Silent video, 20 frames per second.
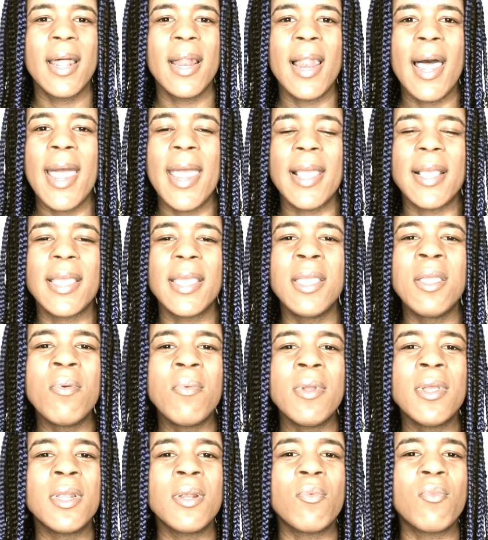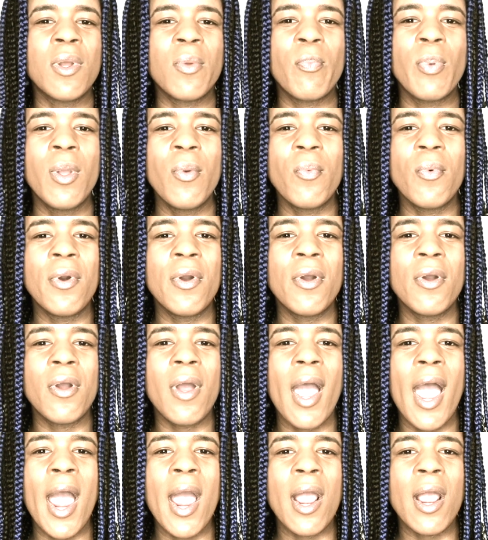Like even with people
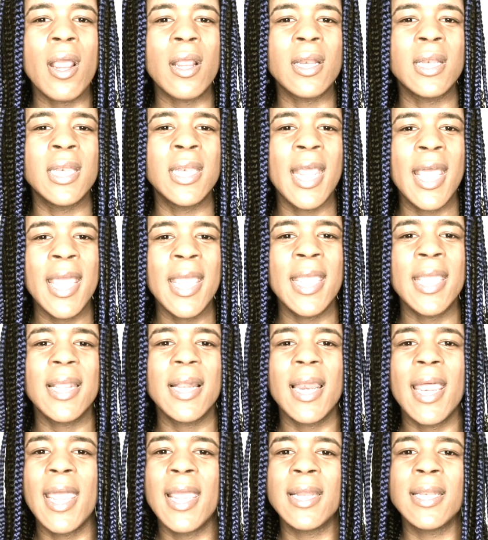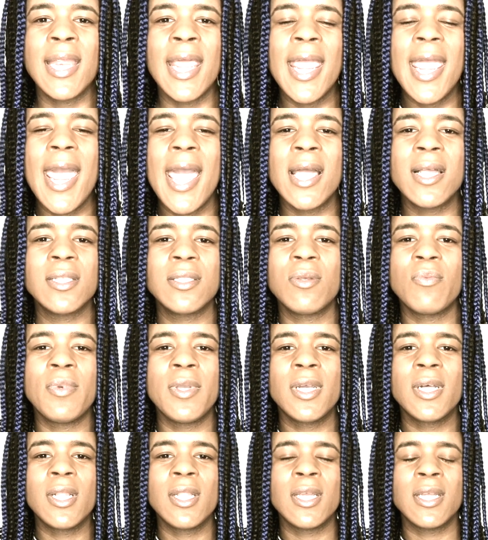I date, like they have to
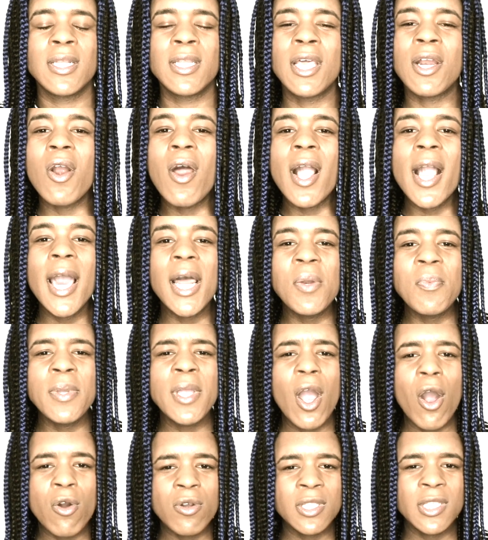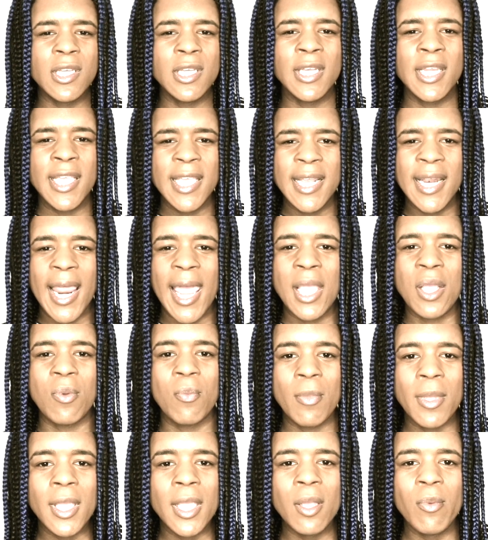be clean. They don't gotta be O C D like
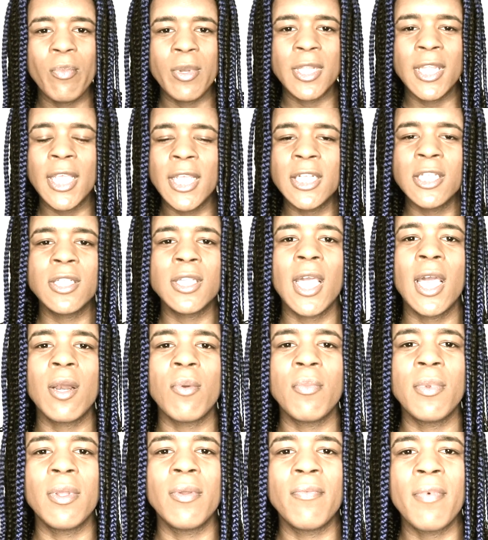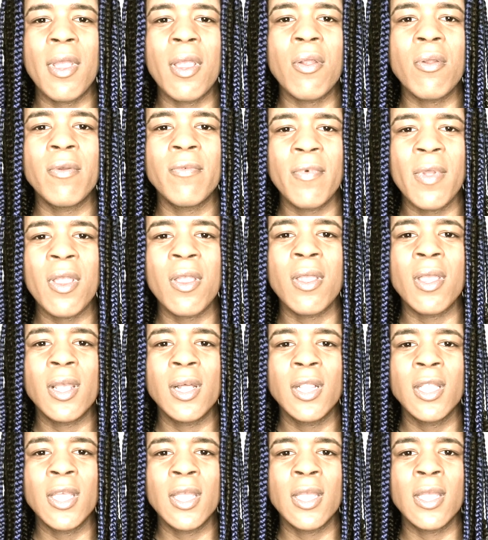me, but they just gotta be very, very
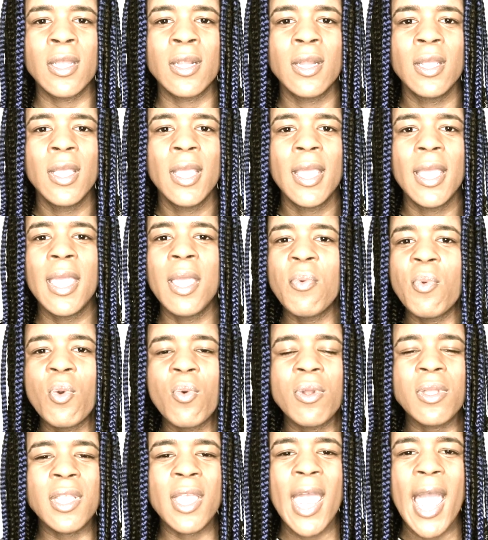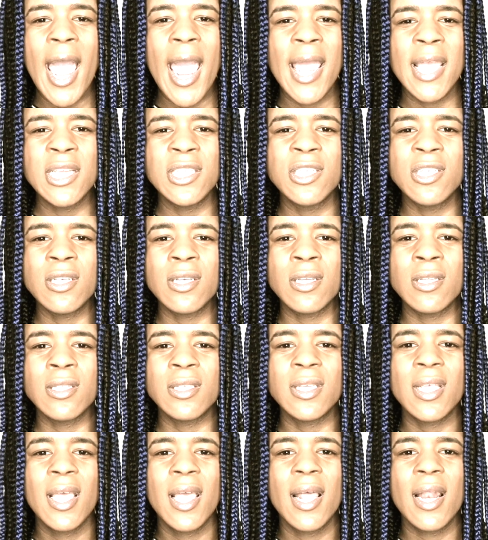clean. Even with the hygiene.